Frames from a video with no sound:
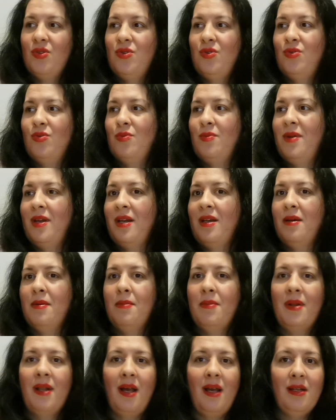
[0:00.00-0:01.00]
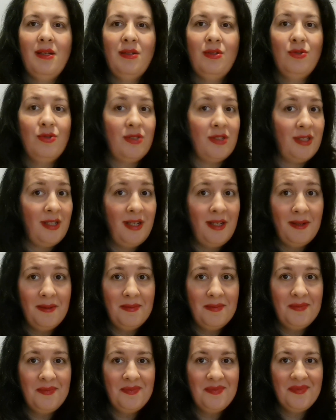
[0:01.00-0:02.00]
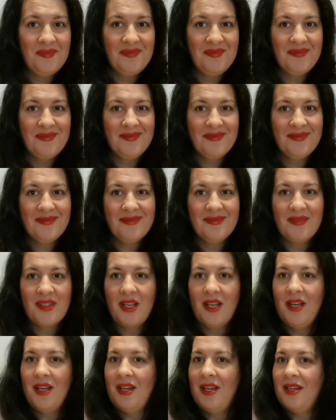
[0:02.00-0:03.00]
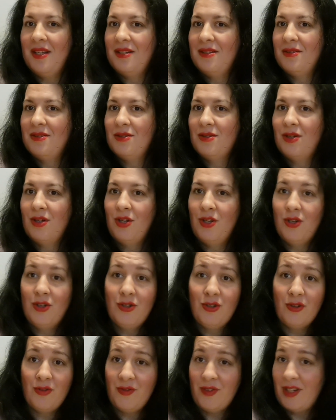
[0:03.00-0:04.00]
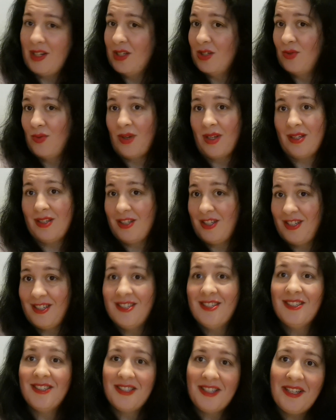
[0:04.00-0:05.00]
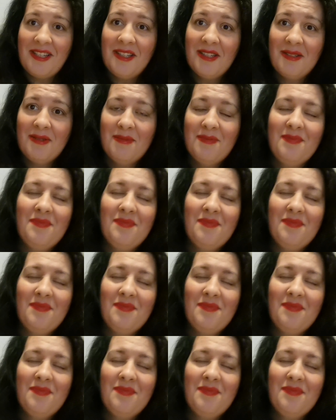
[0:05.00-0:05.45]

to make a blind to see, and a lot of things what the Jesus did.